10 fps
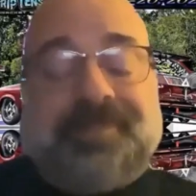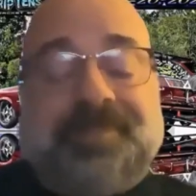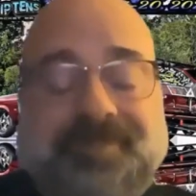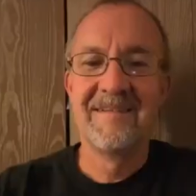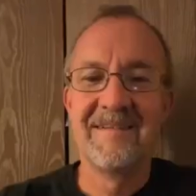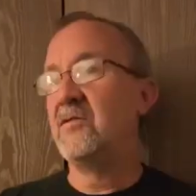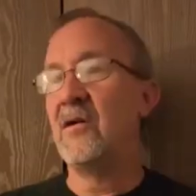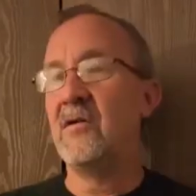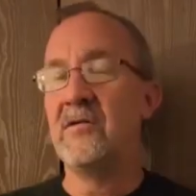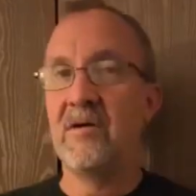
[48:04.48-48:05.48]
And
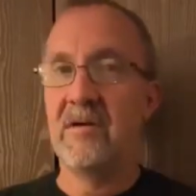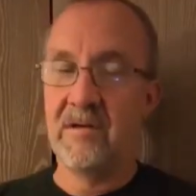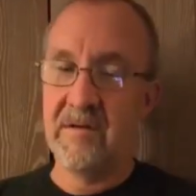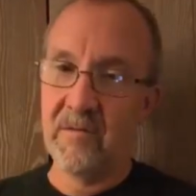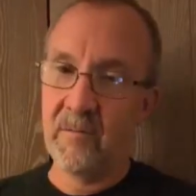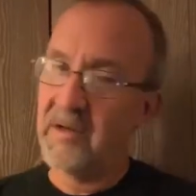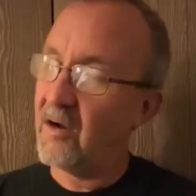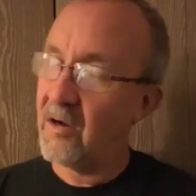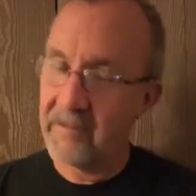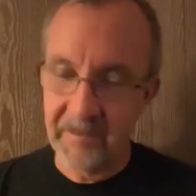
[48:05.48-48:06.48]
we
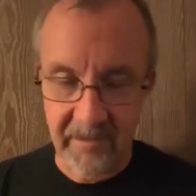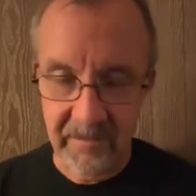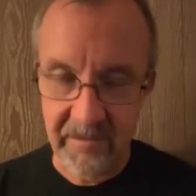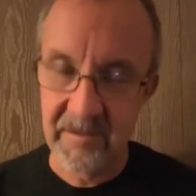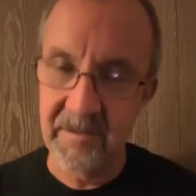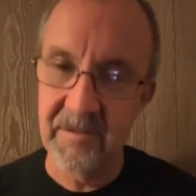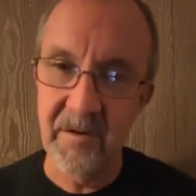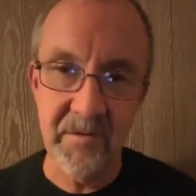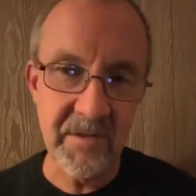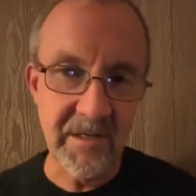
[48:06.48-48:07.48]
all know there's
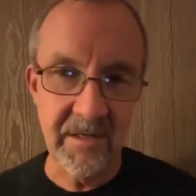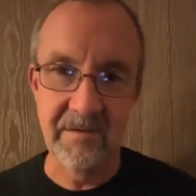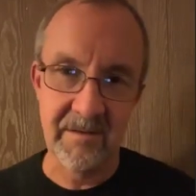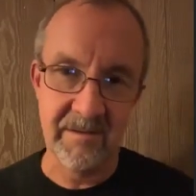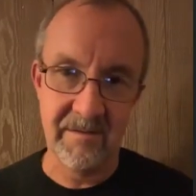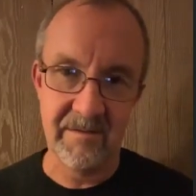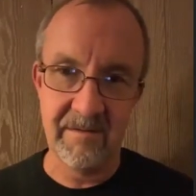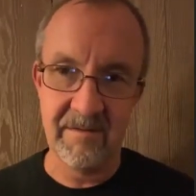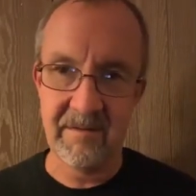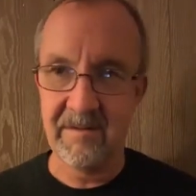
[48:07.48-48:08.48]
no secret
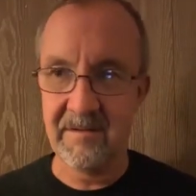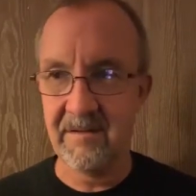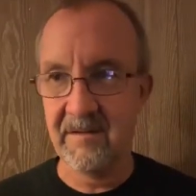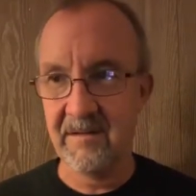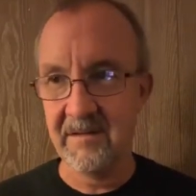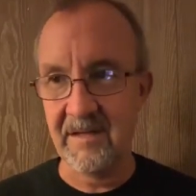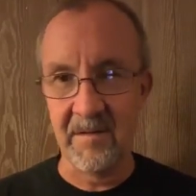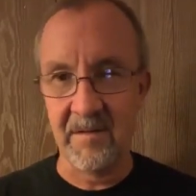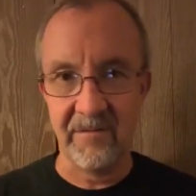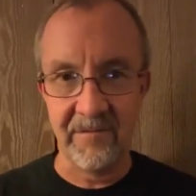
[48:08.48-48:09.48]
to the
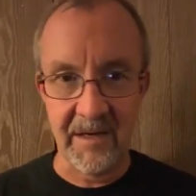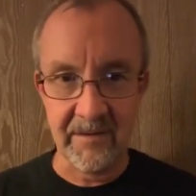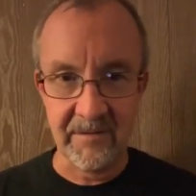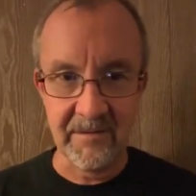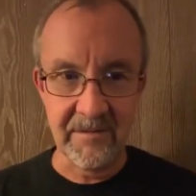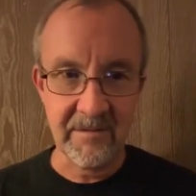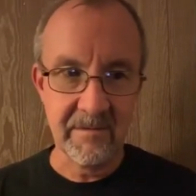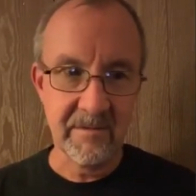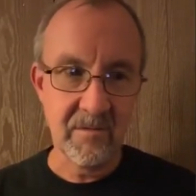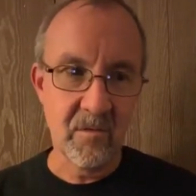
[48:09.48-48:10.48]
semifinals.
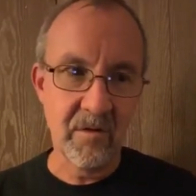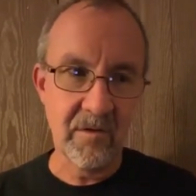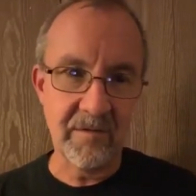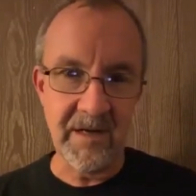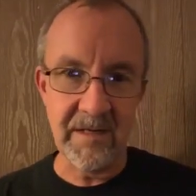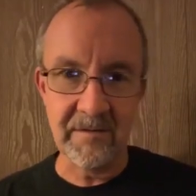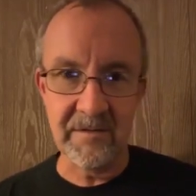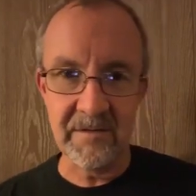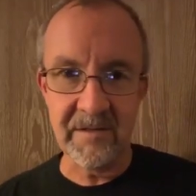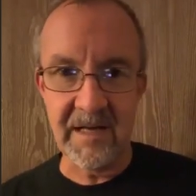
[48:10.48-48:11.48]

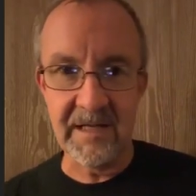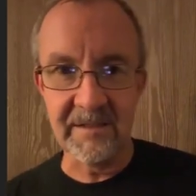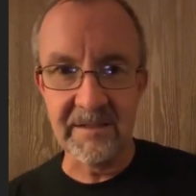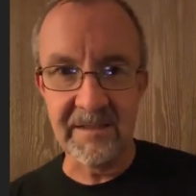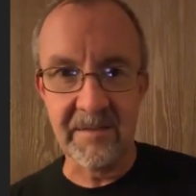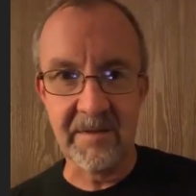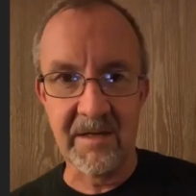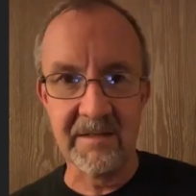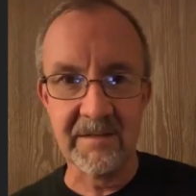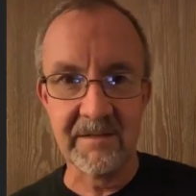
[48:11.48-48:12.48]
Quarterfinals on the
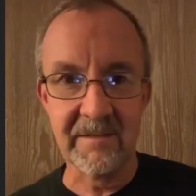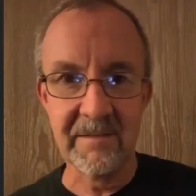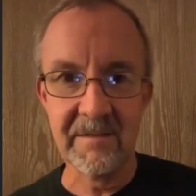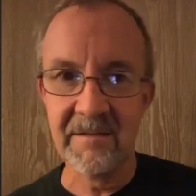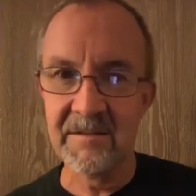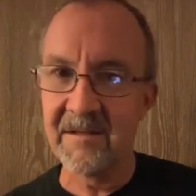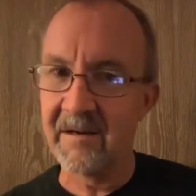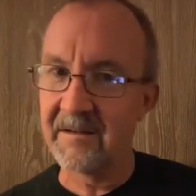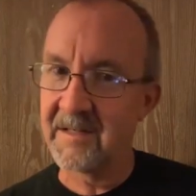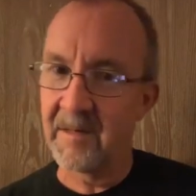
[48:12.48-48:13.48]
semis, they're
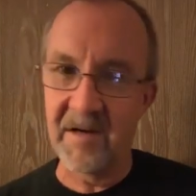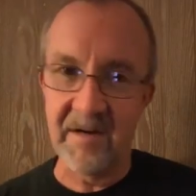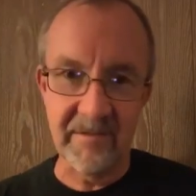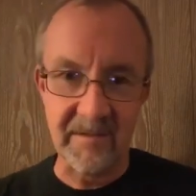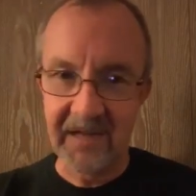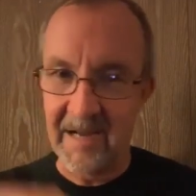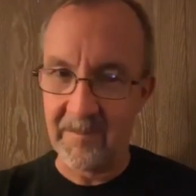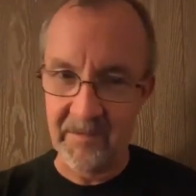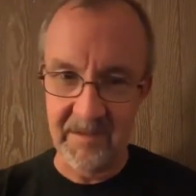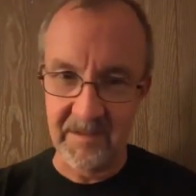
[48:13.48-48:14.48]
starting to come off the top
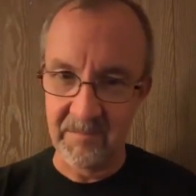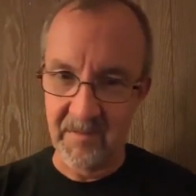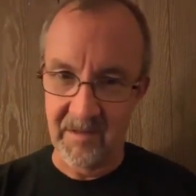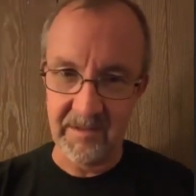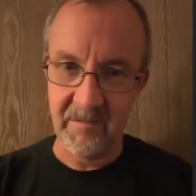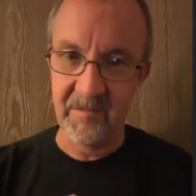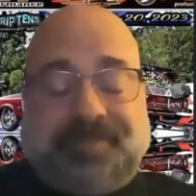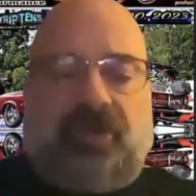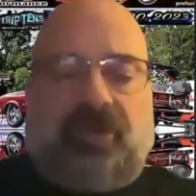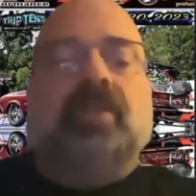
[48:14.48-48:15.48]
with this money.
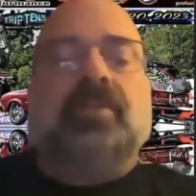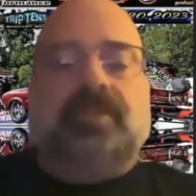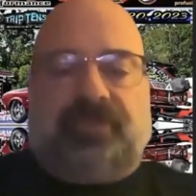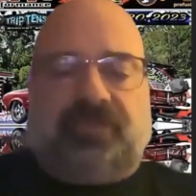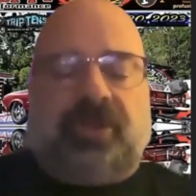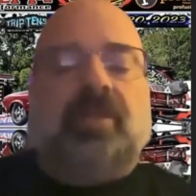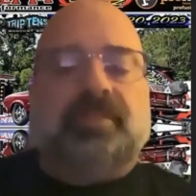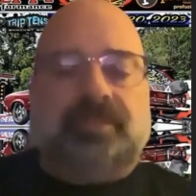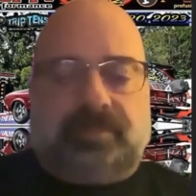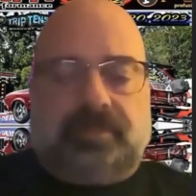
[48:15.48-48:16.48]
There's no
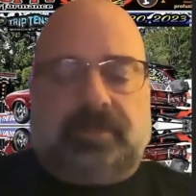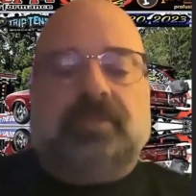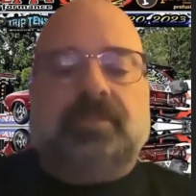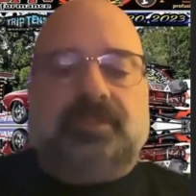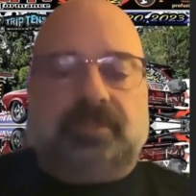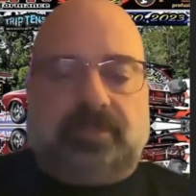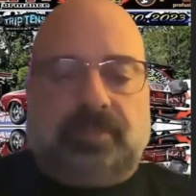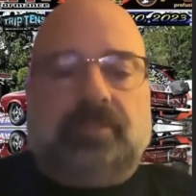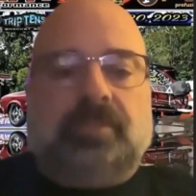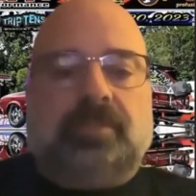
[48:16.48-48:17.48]
secret to this
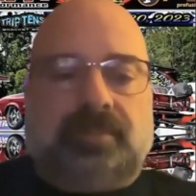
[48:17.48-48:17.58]
industry.